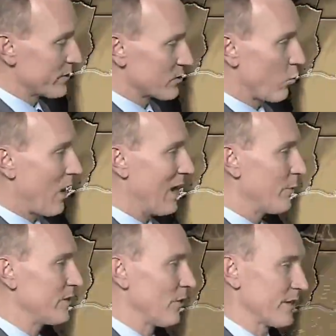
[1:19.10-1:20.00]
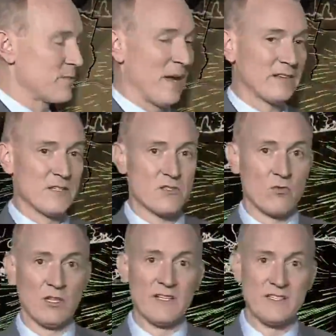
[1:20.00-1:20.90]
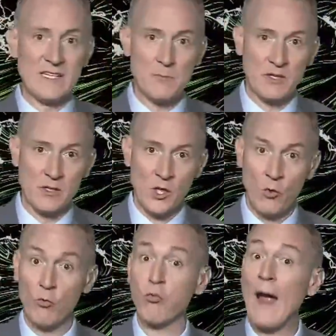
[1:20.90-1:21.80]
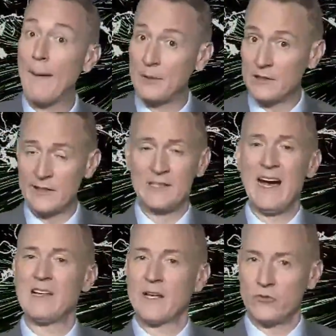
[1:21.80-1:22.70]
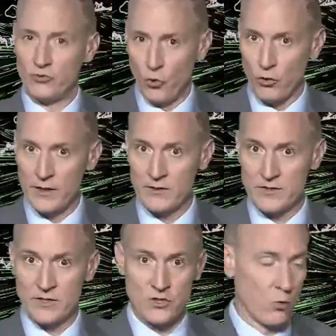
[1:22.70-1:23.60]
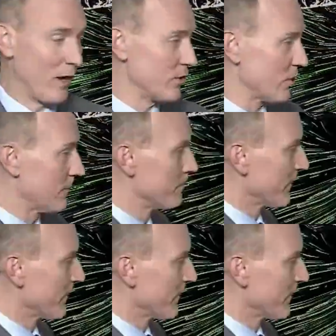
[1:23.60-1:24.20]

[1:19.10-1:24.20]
is why we don't expect this to really deepen rapidly, not like a Dorian situation.